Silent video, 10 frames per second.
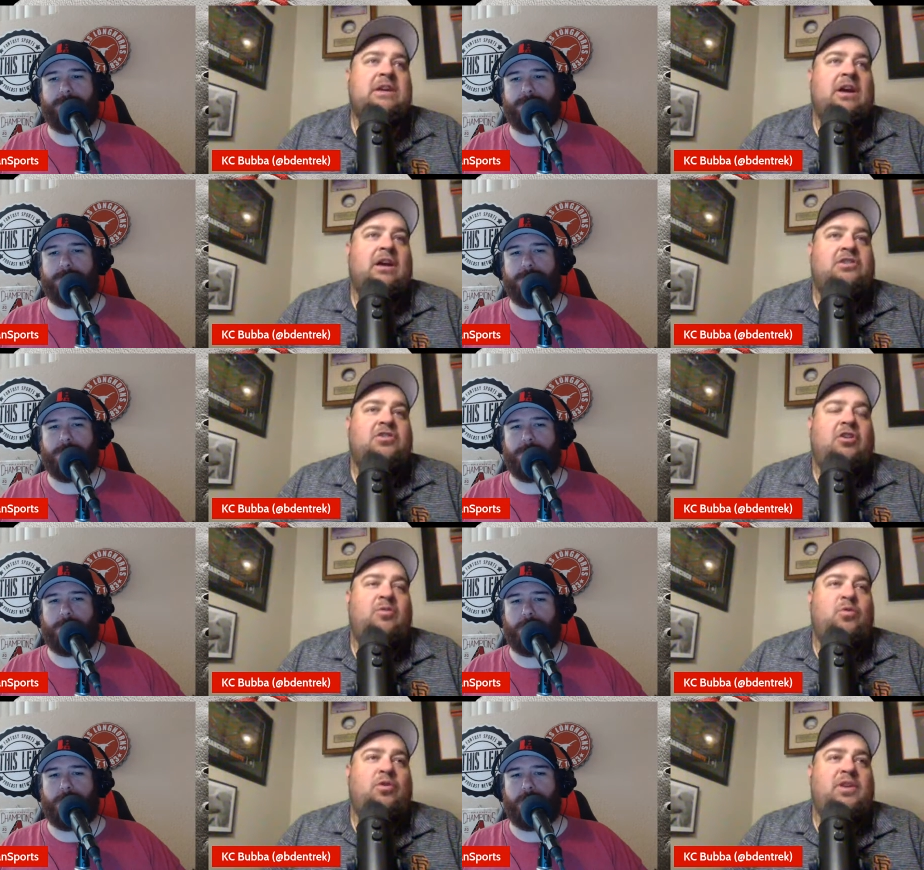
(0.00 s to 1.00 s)
Speaker 1: Uh, Charlie
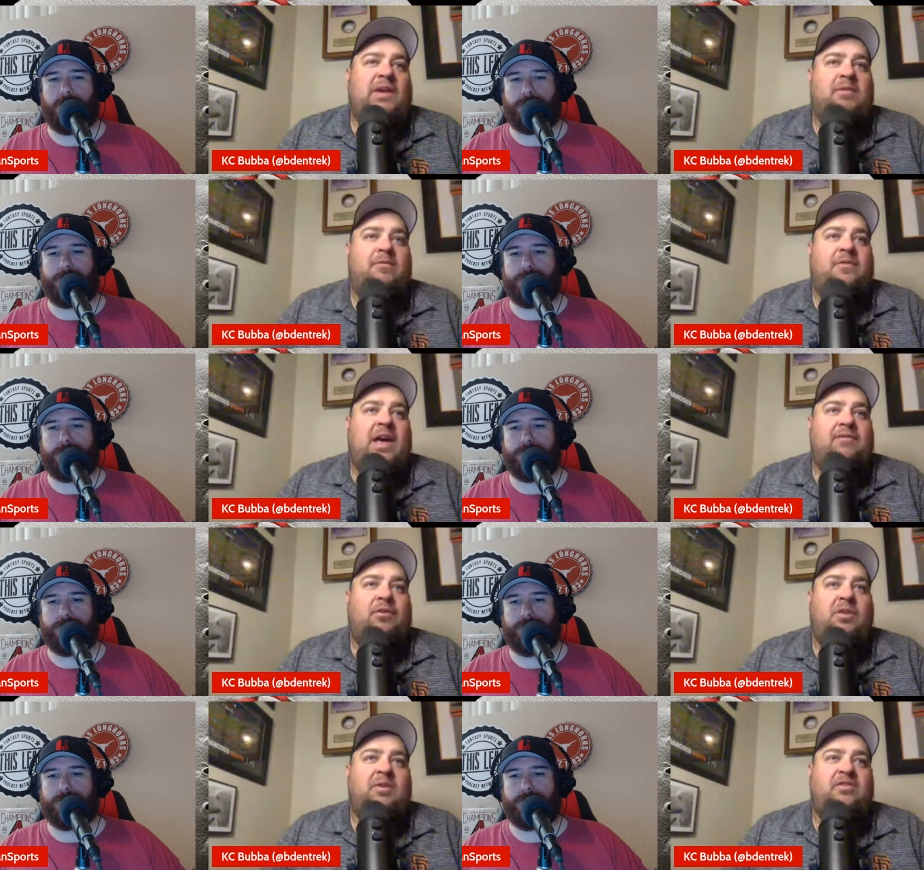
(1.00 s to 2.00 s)
Morton gave up five
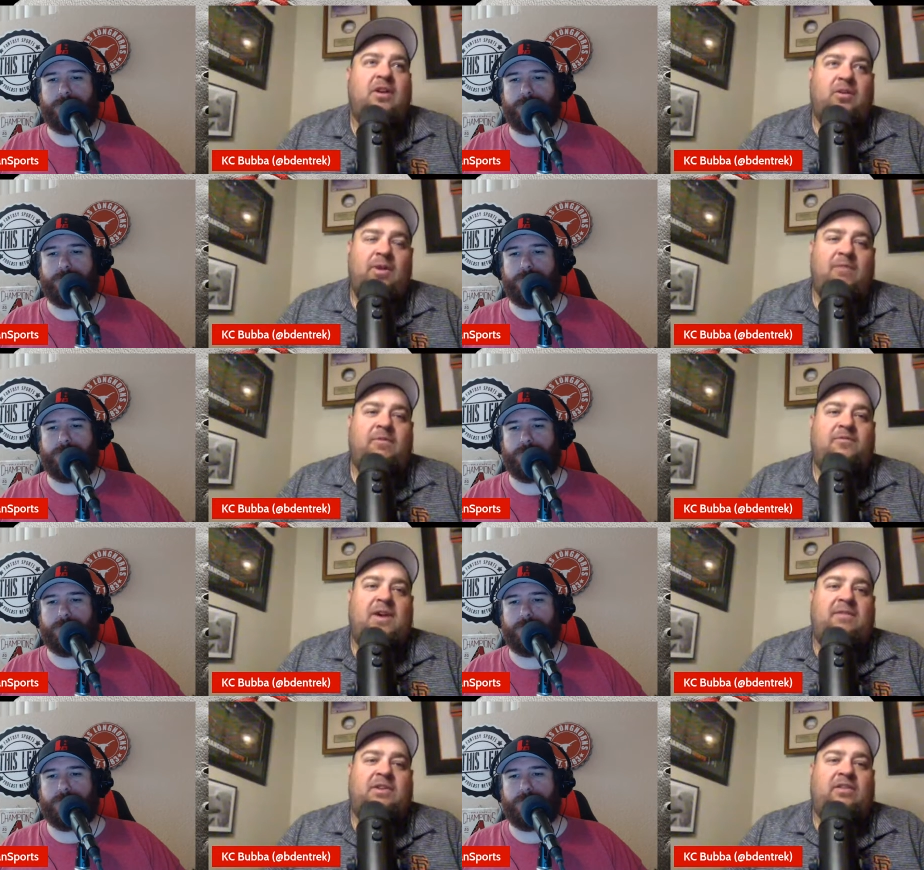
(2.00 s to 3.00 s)
early, but stuck around for
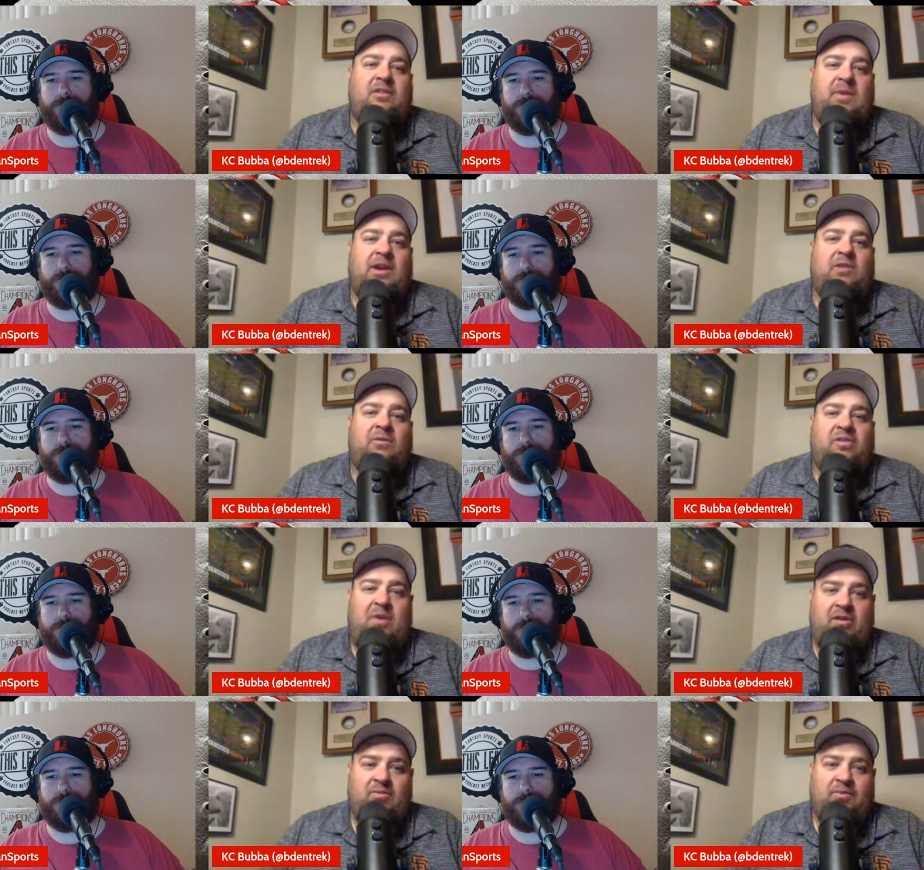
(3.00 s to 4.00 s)
five innings to make it
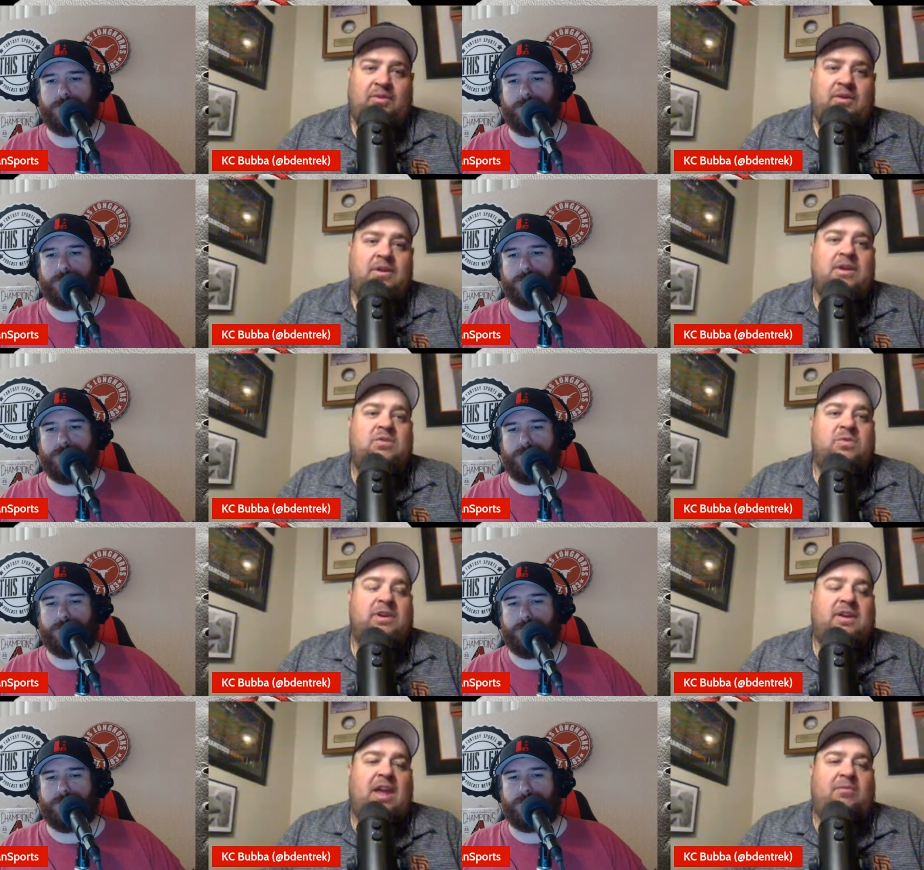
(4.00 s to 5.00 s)
respectable when
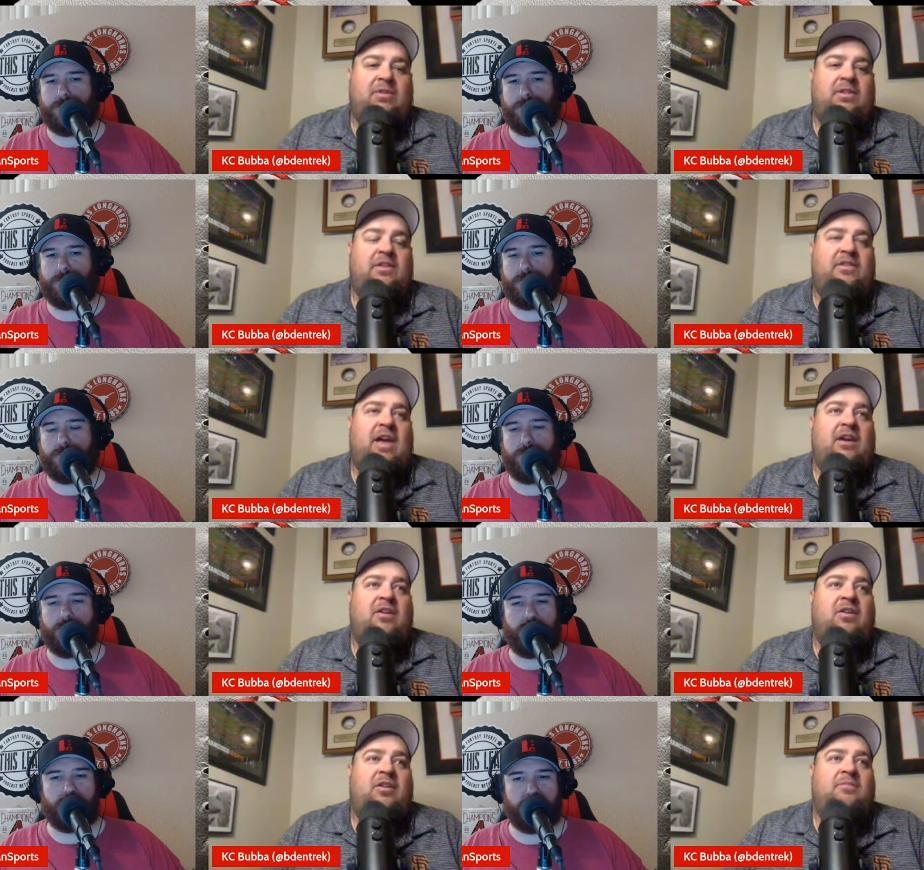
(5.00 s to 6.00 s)
it came to the stat
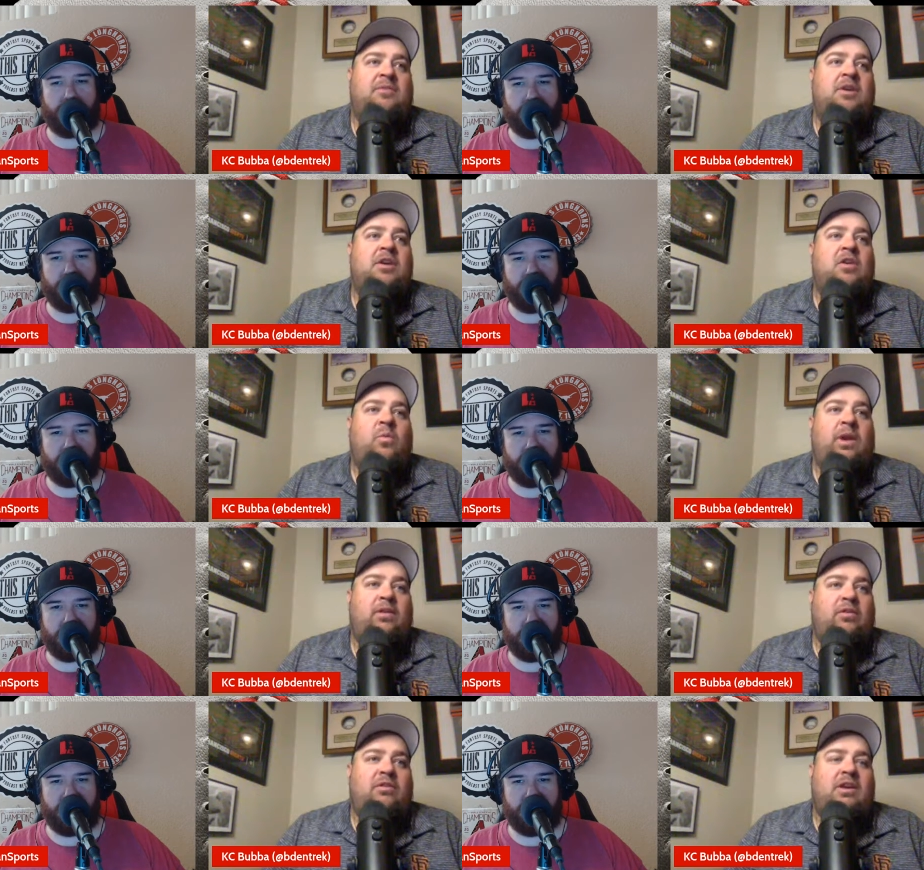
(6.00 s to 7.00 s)
column.
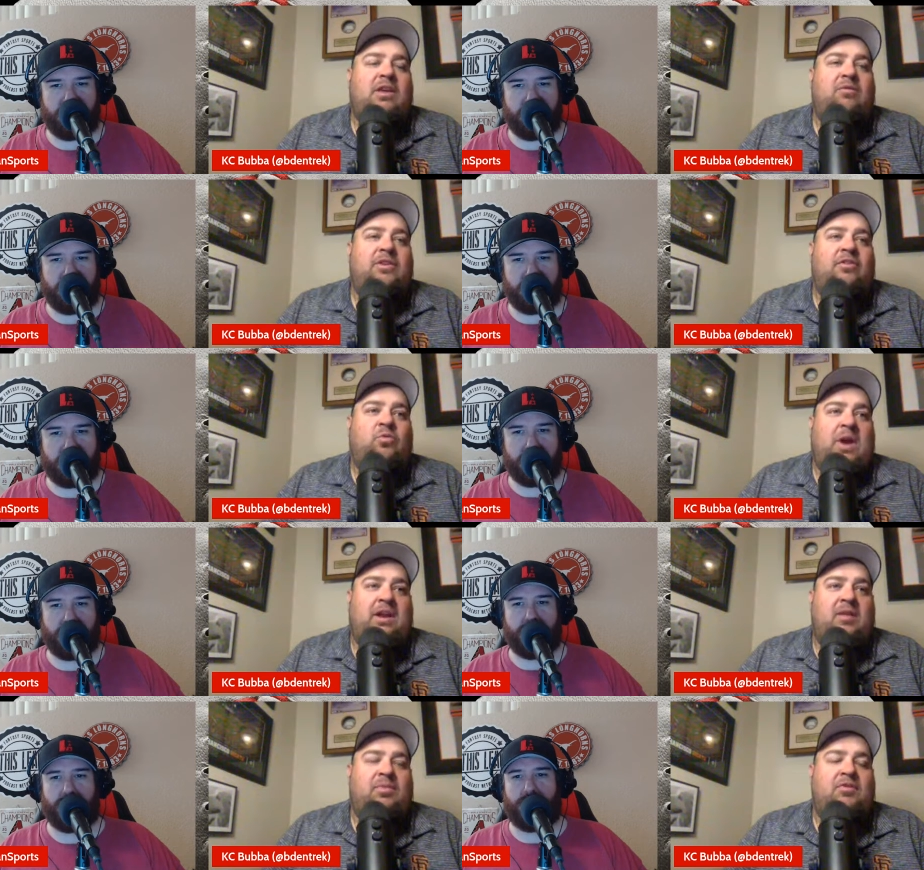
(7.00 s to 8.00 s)
Wheeler looked like he was on his way to
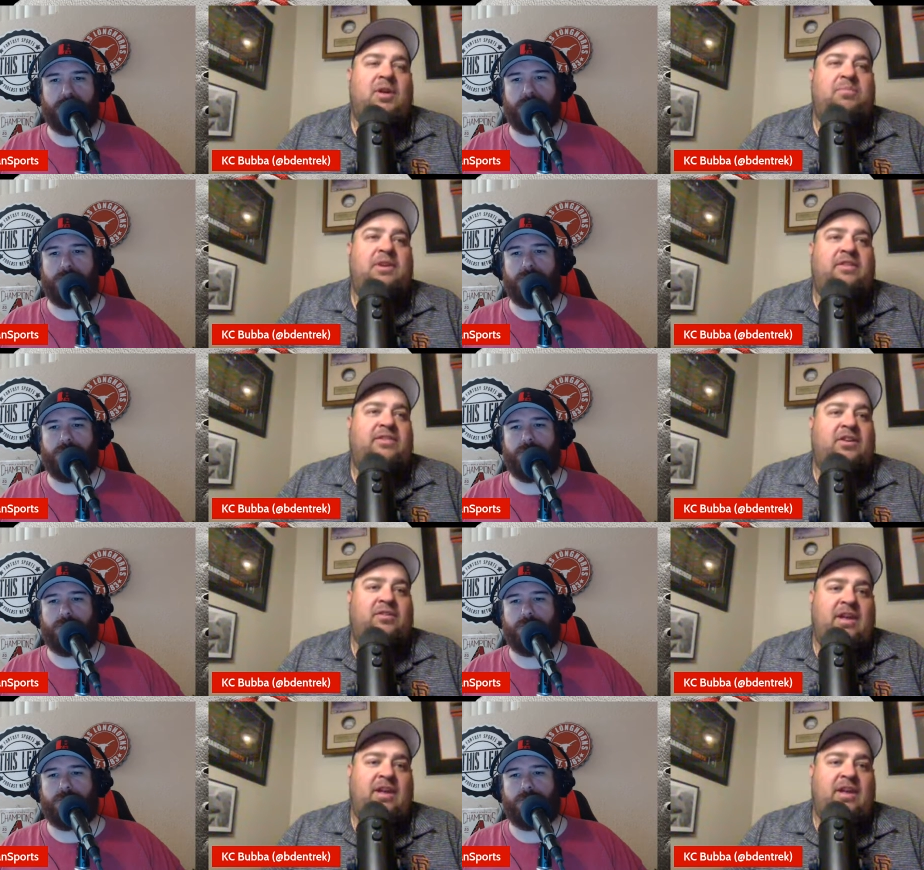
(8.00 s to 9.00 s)
get blown up, then he settled
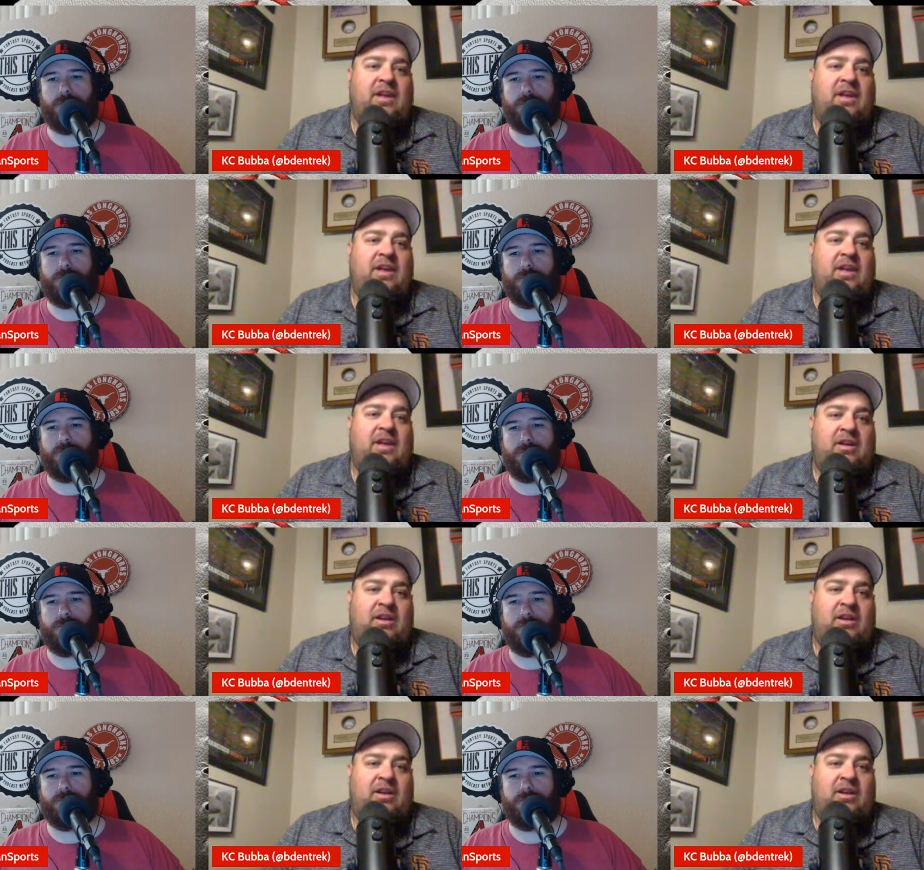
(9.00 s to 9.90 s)
down first day.